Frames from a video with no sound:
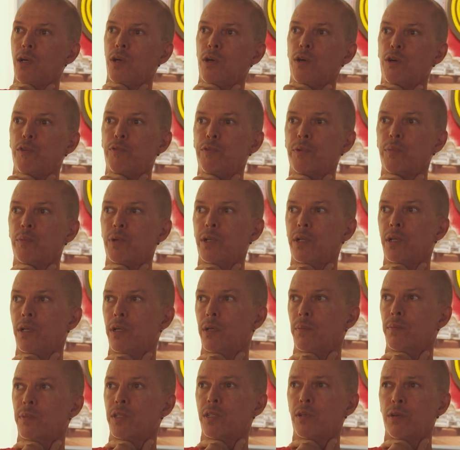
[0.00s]
Often when,
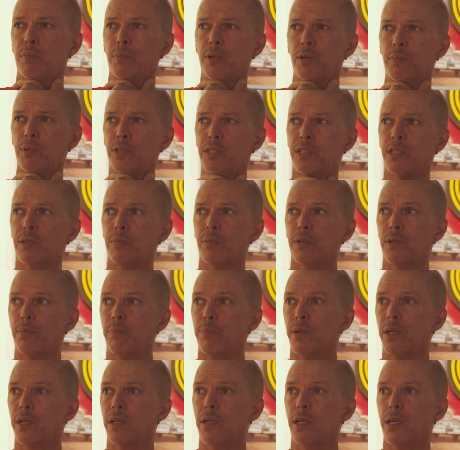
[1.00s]
um, so I buy my timber at
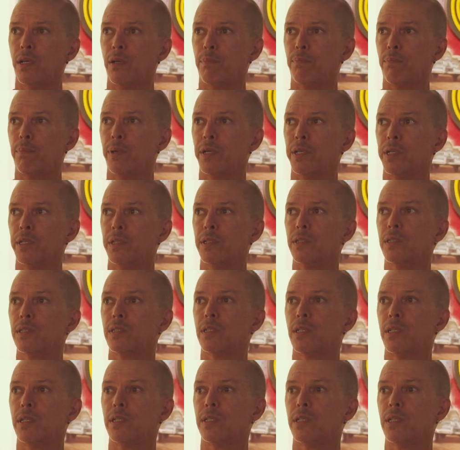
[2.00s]
Bu uh,
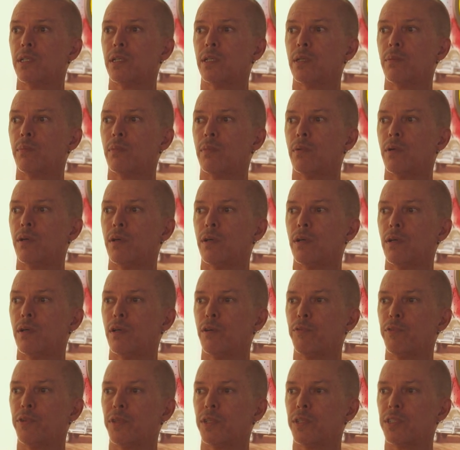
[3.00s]
Bunnings and um,
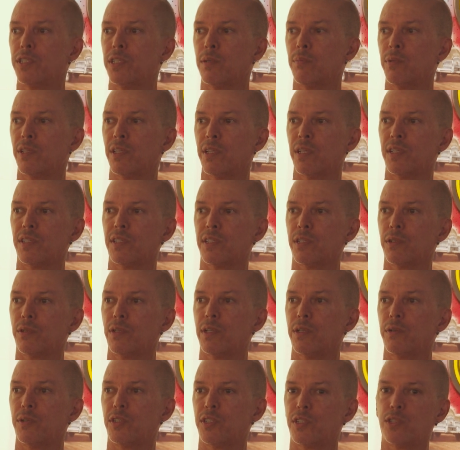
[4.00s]
often the timber they sell
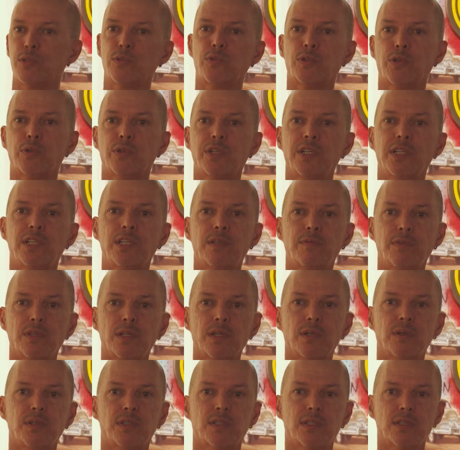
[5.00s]
there is still green even
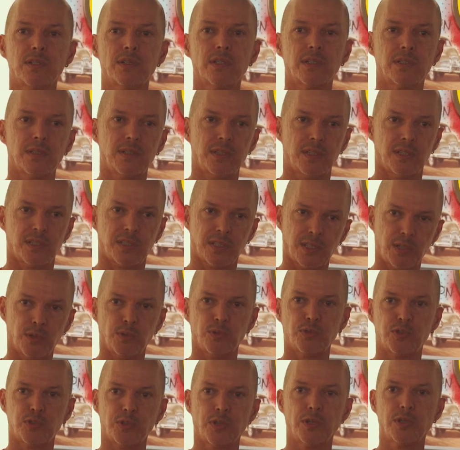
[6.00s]
though it's like it's
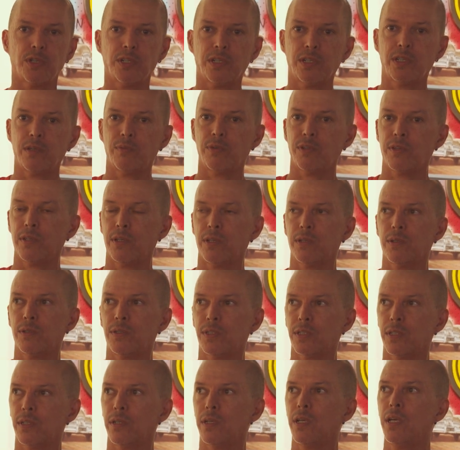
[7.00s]
kiln dried and everything else
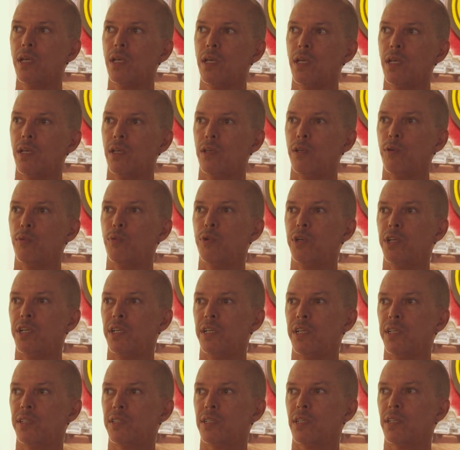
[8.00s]
so you really
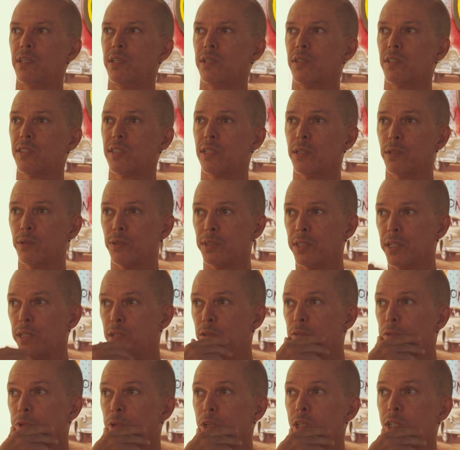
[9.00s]
need to let it settle
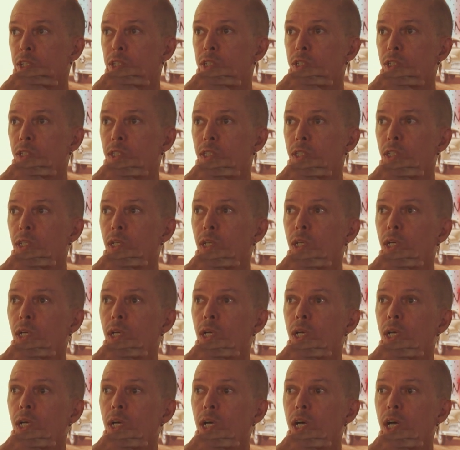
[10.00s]
down for ages
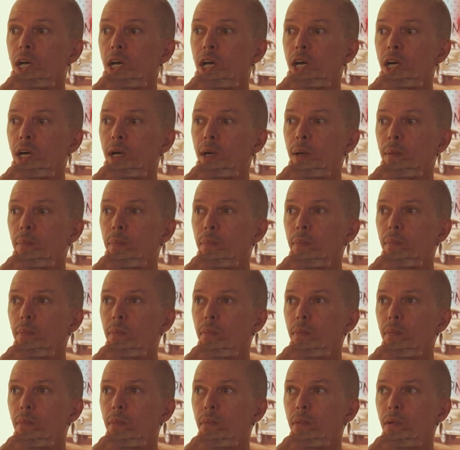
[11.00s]
um,
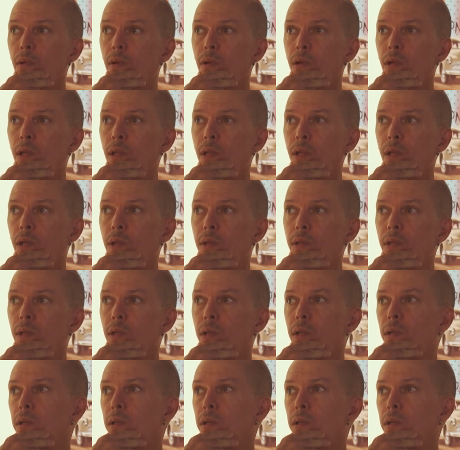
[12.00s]
and